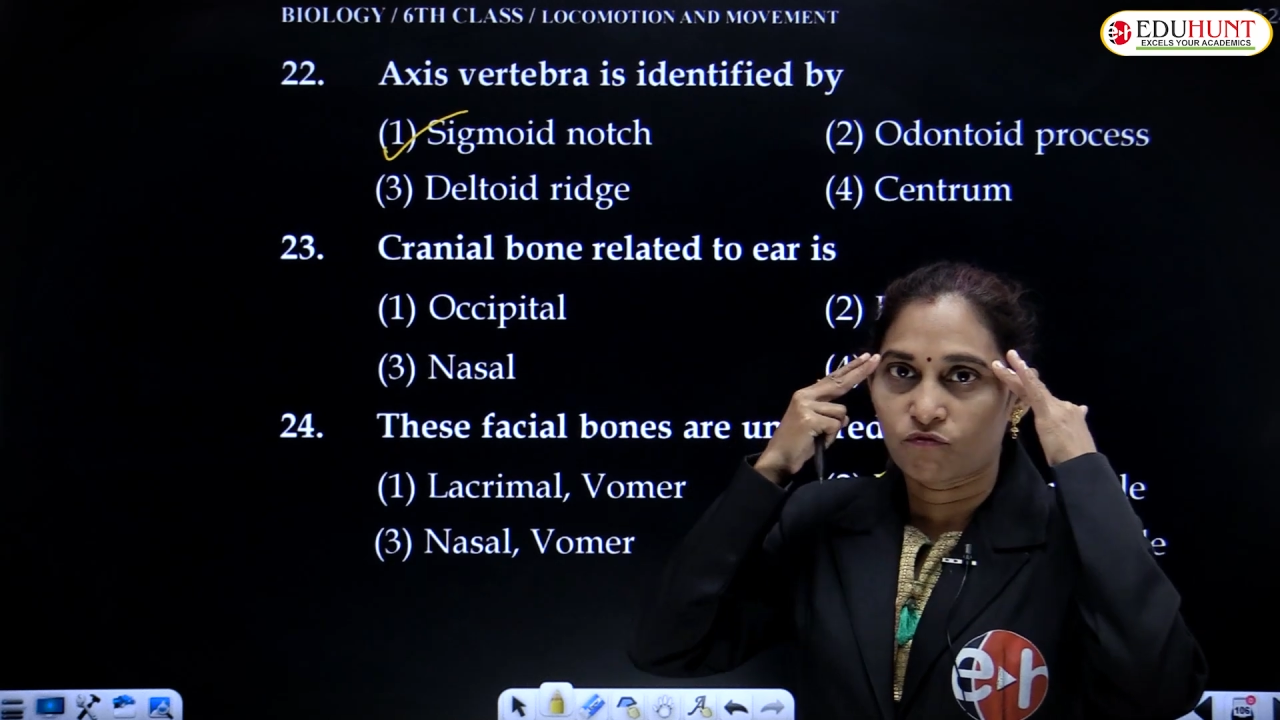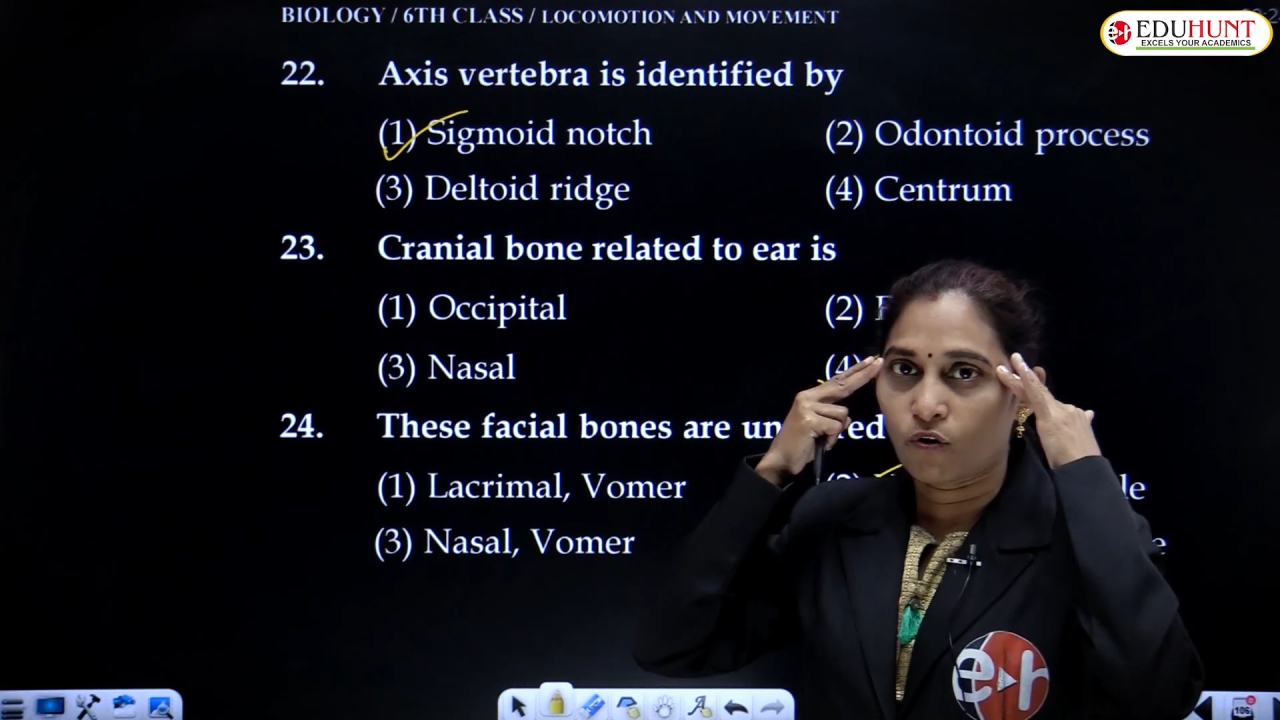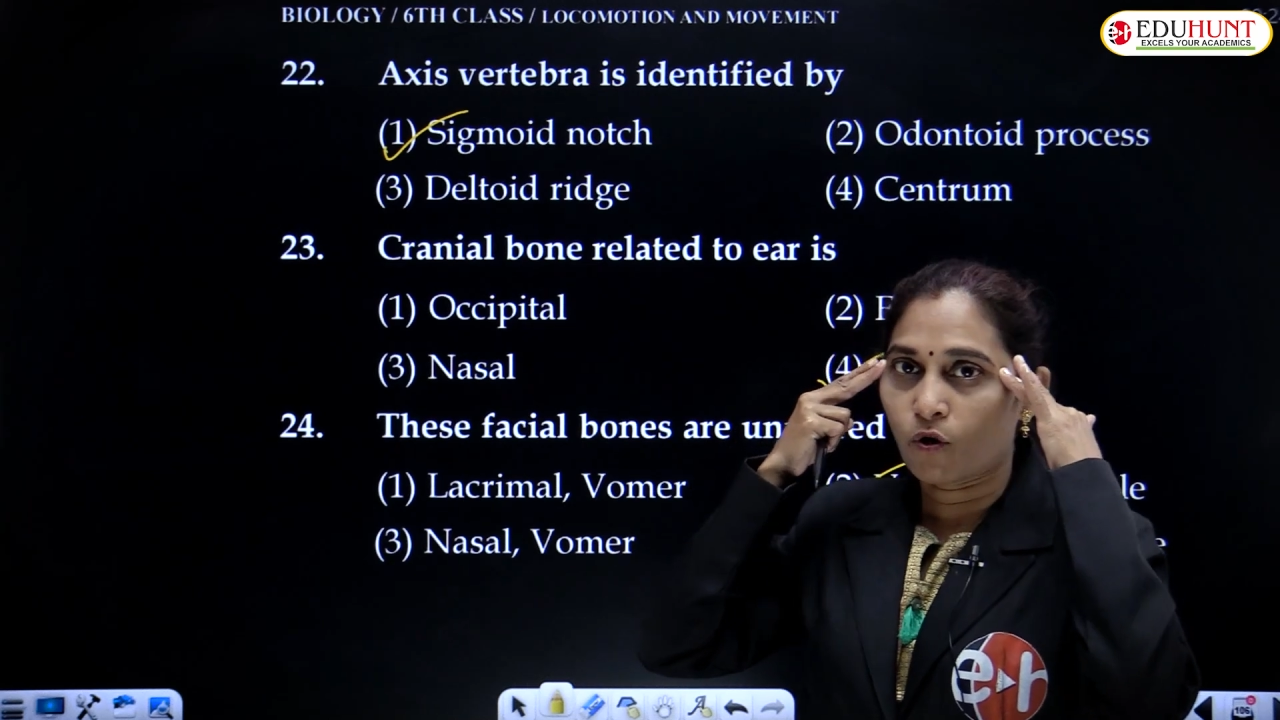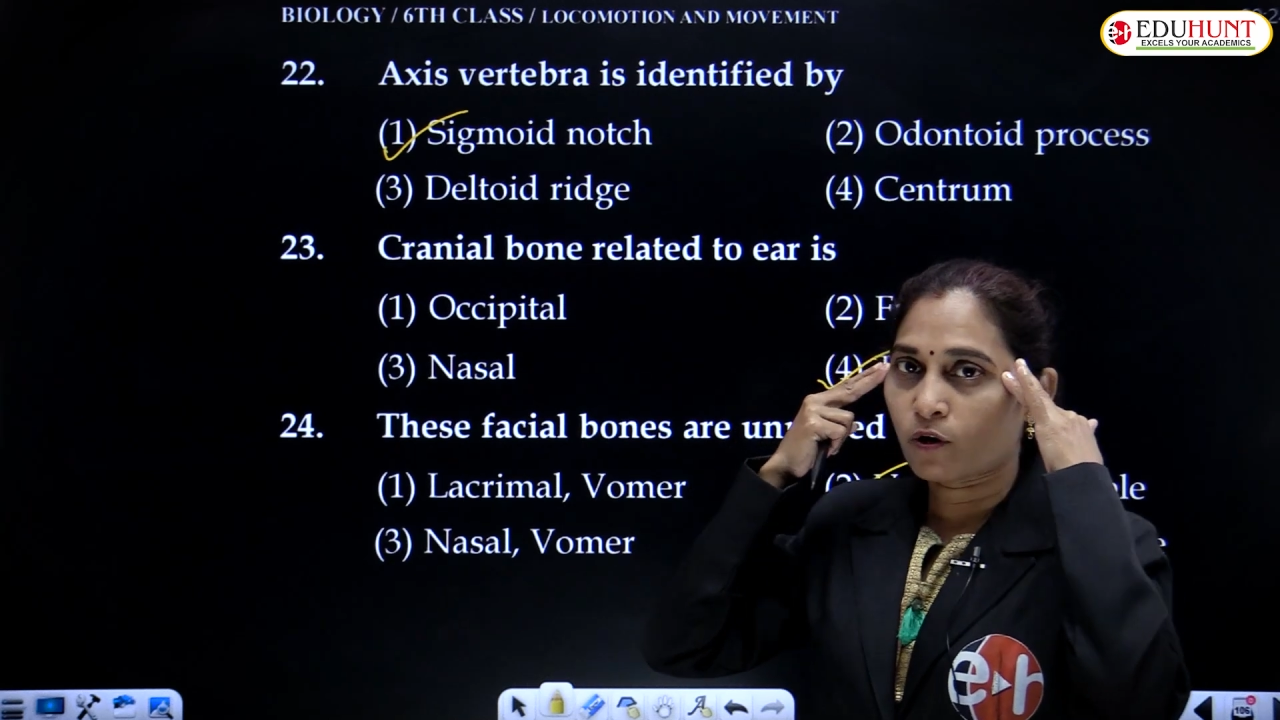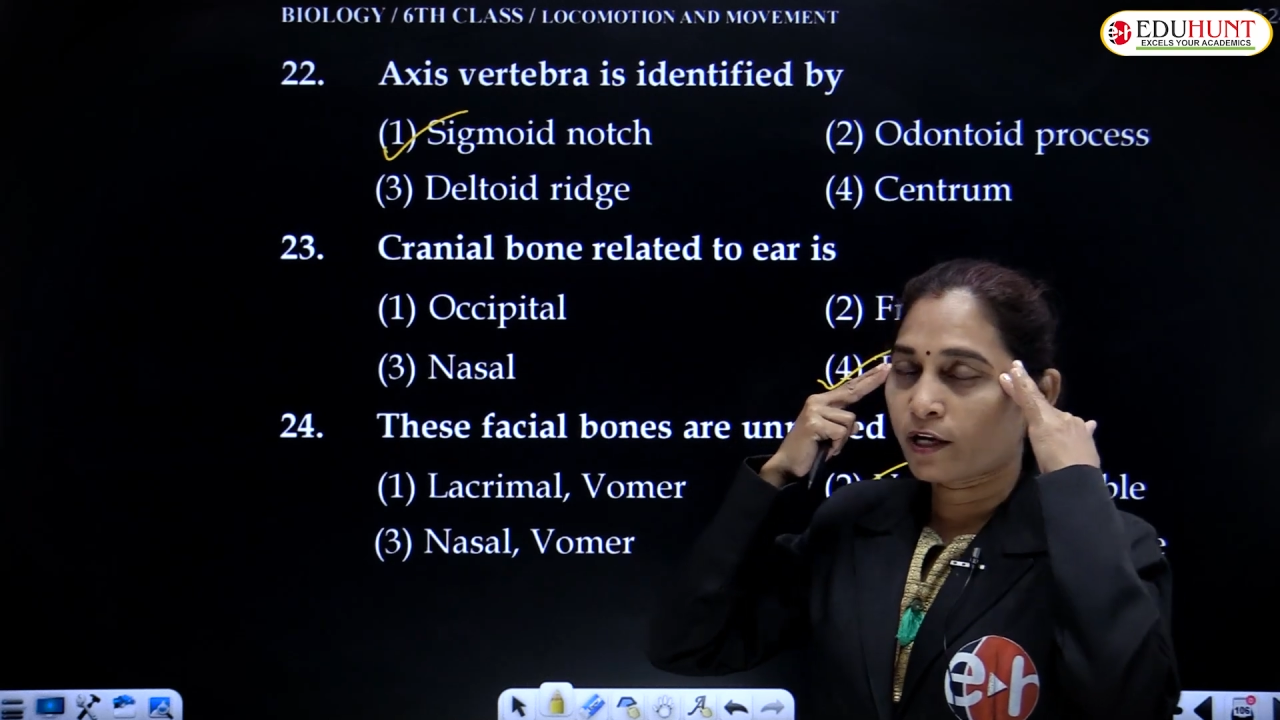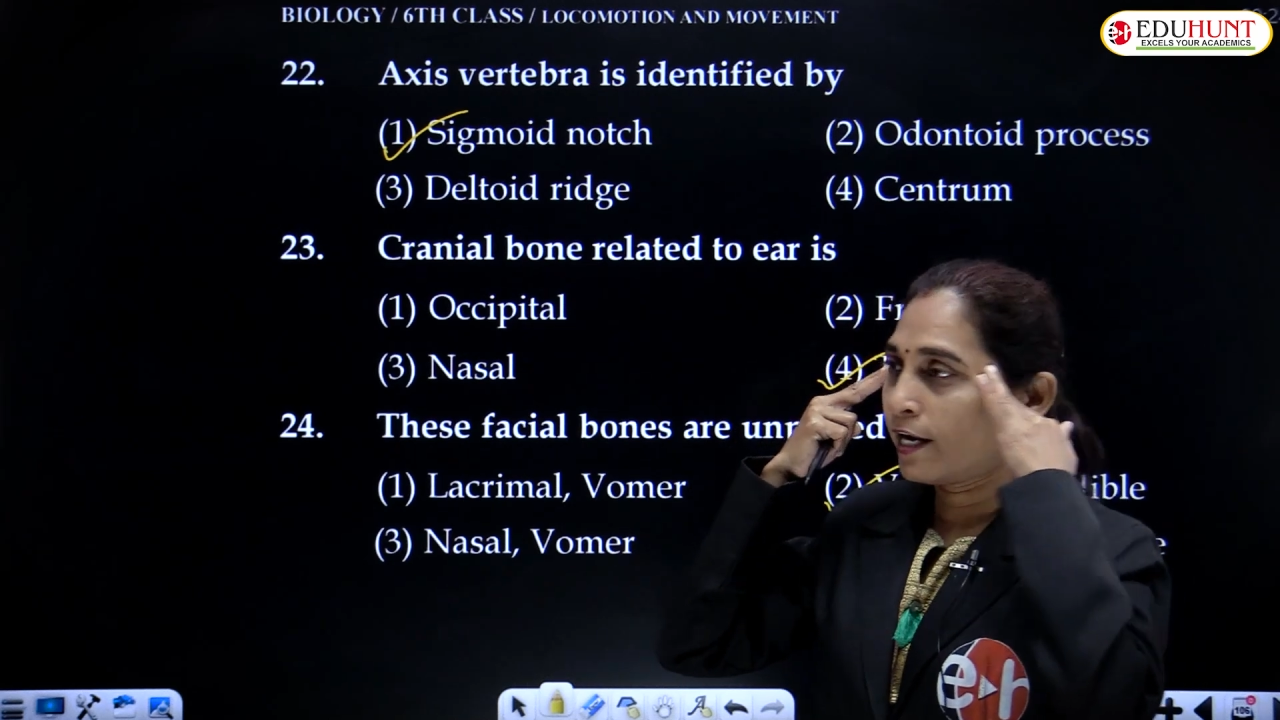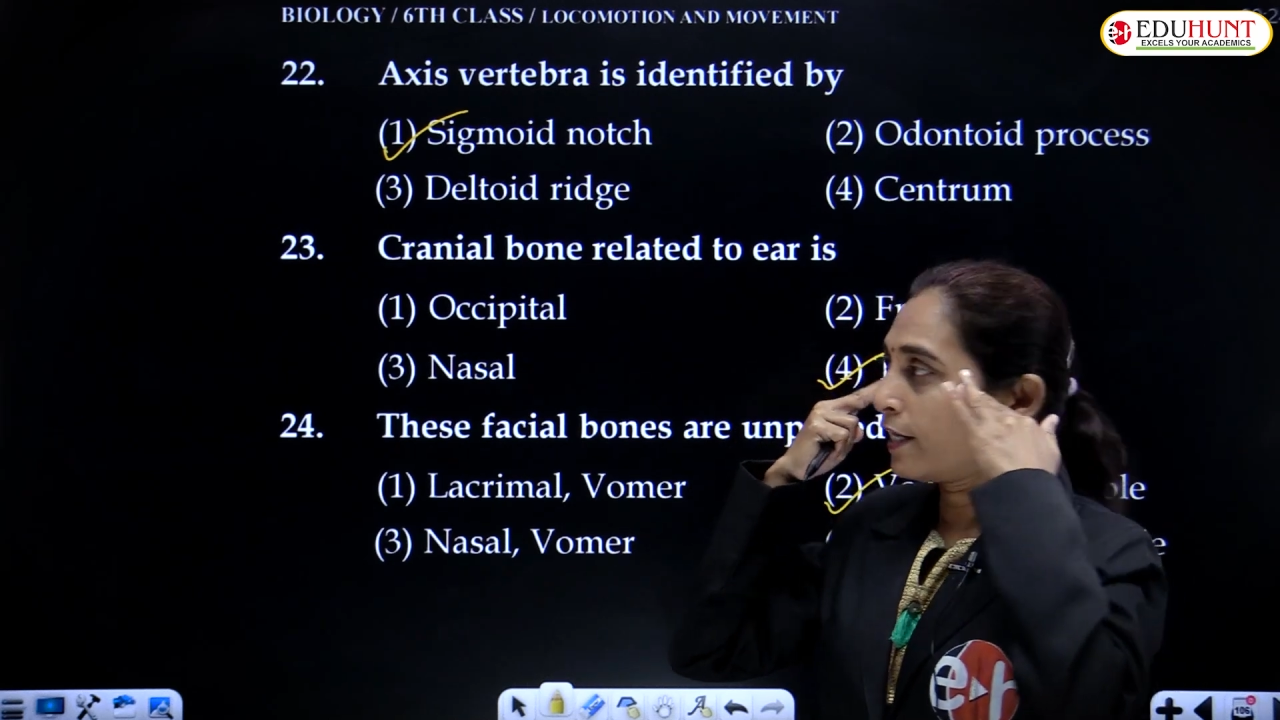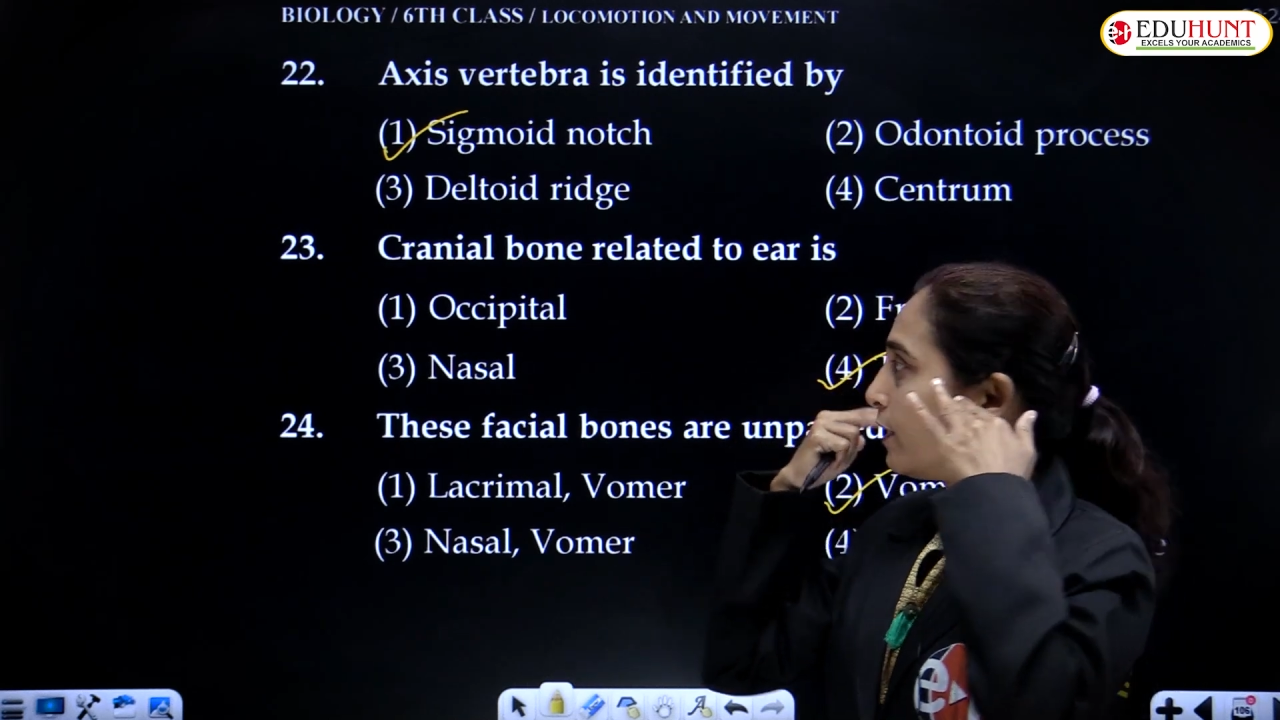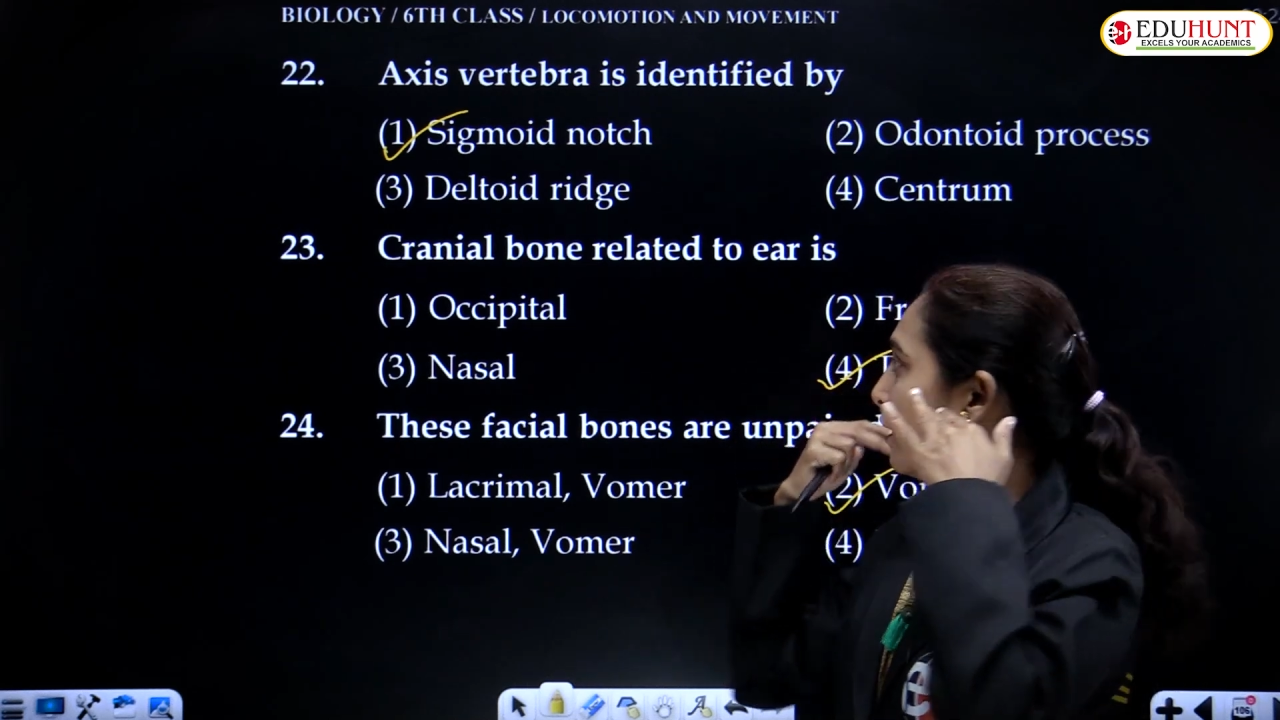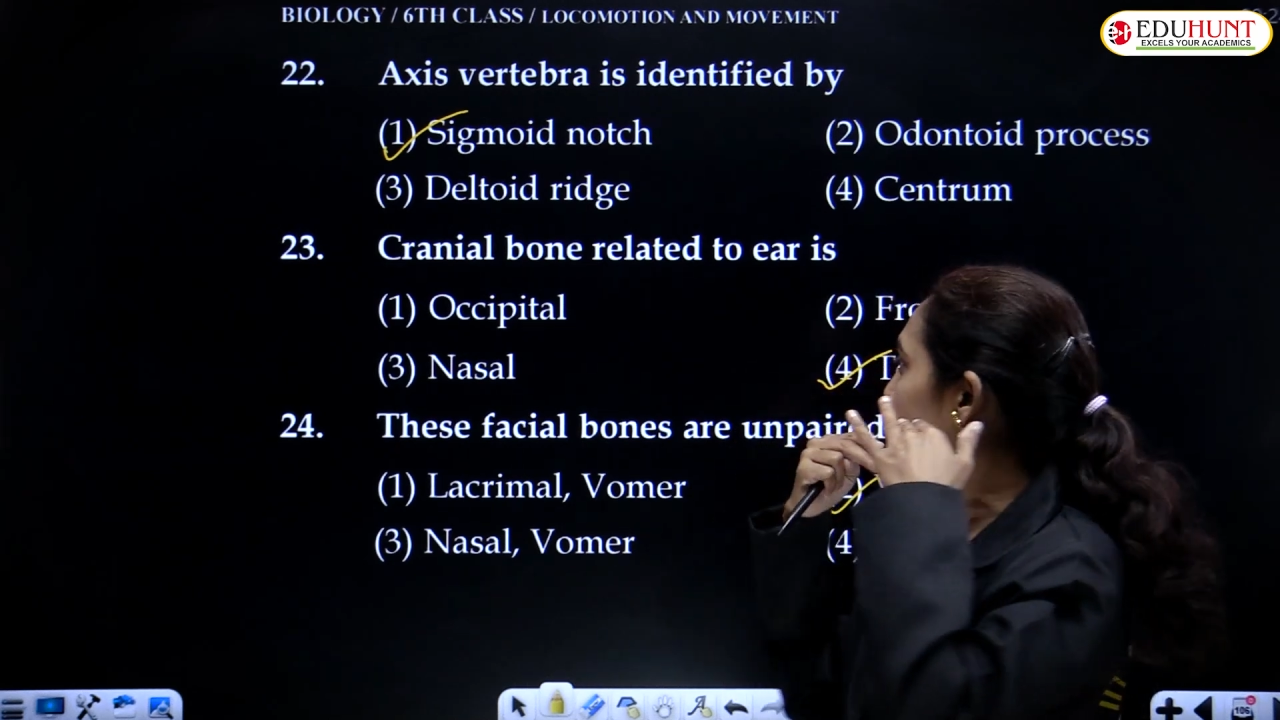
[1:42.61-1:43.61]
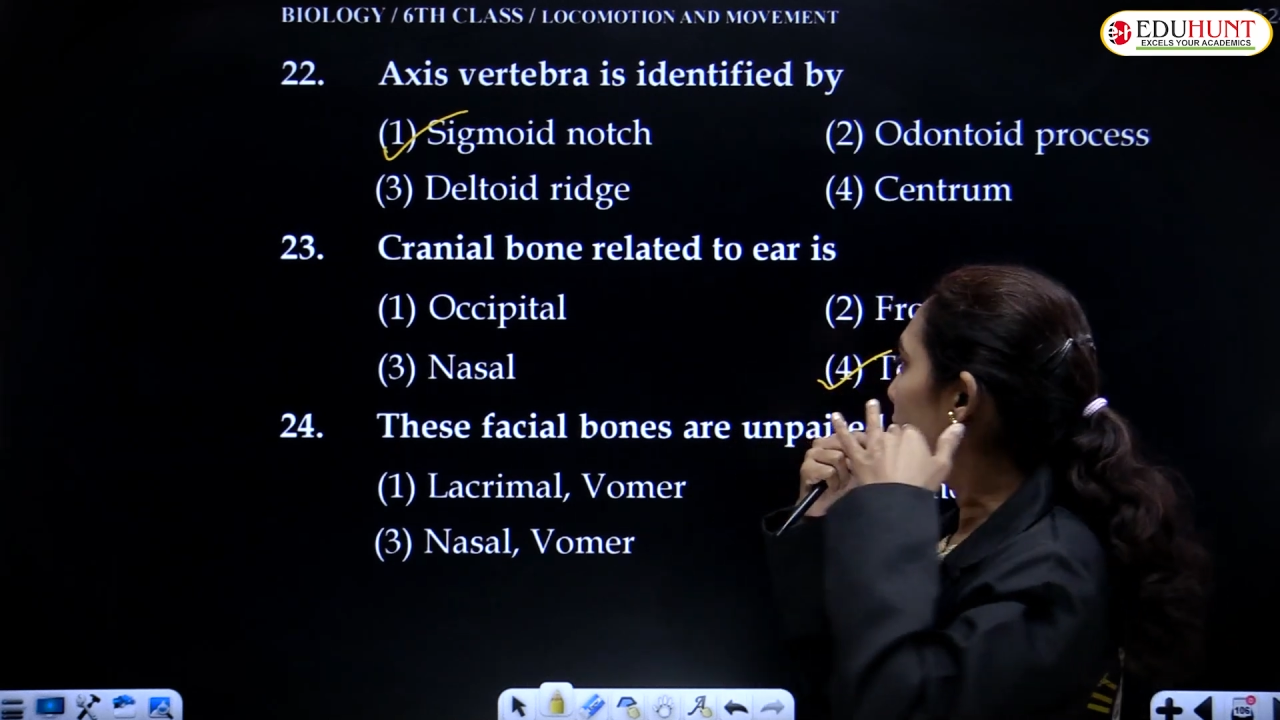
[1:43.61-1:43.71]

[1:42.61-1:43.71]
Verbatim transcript: forehead,